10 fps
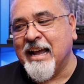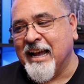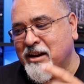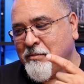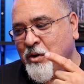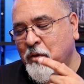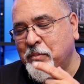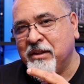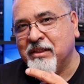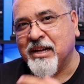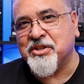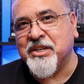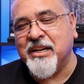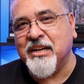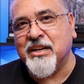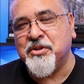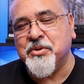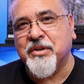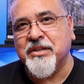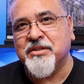And I'm hoping that she
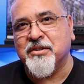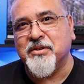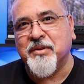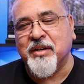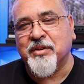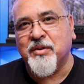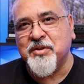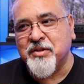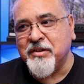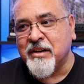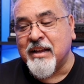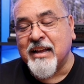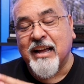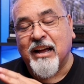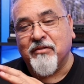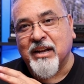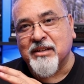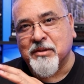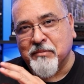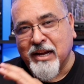enjoys her new enclosure. I've
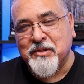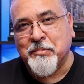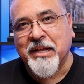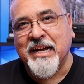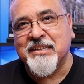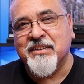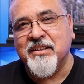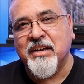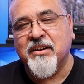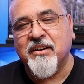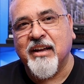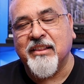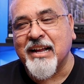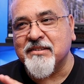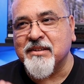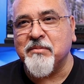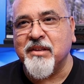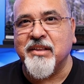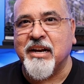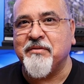got some nice plants in there, and that's
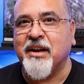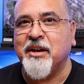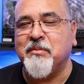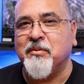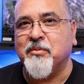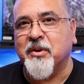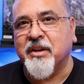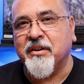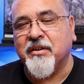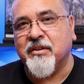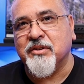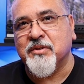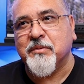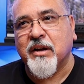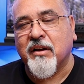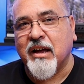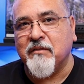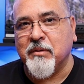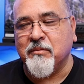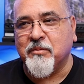something that I've kind of been working on as well.
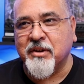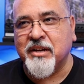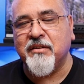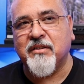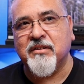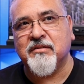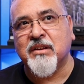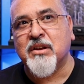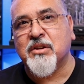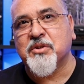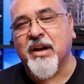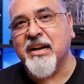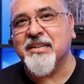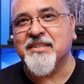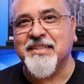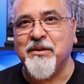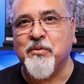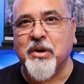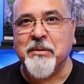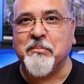I've been working on trying to see
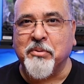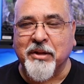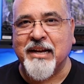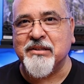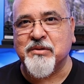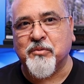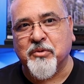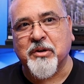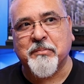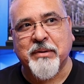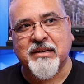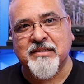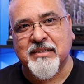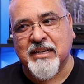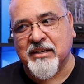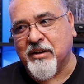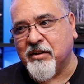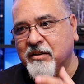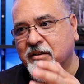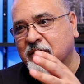what plants work best in
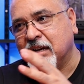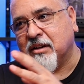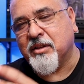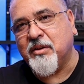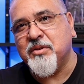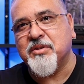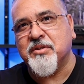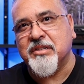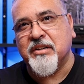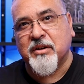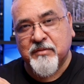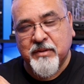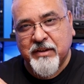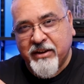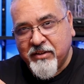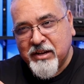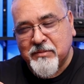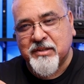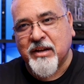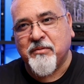our enclosures, in our
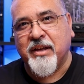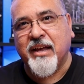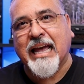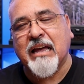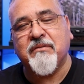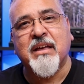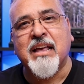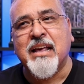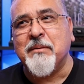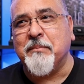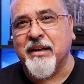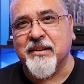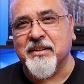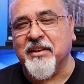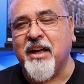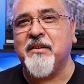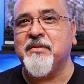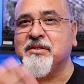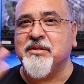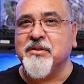vivariums that we have, because a lot of
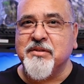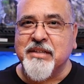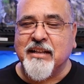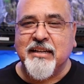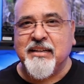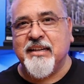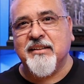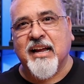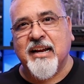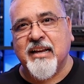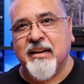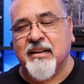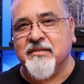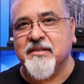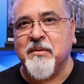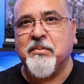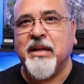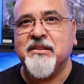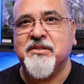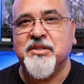us use LED lighting and some
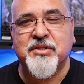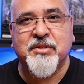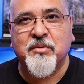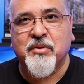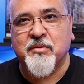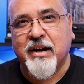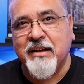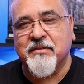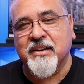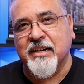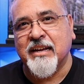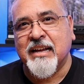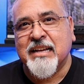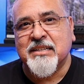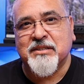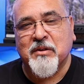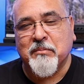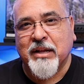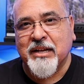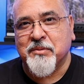plants just don't thrive in it. Some
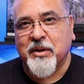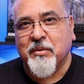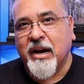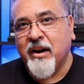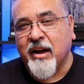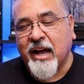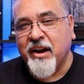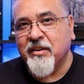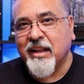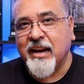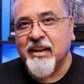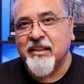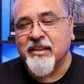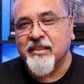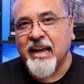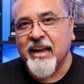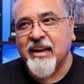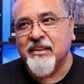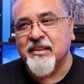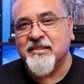plants require higher lighting than that,
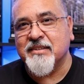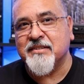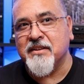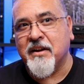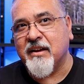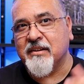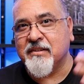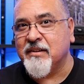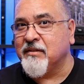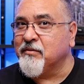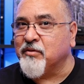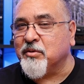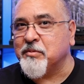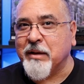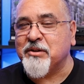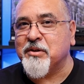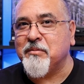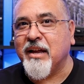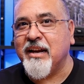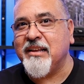and this is not full spectrum
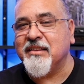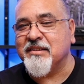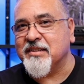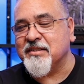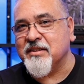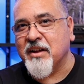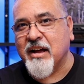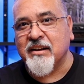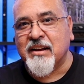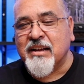lighting. This is not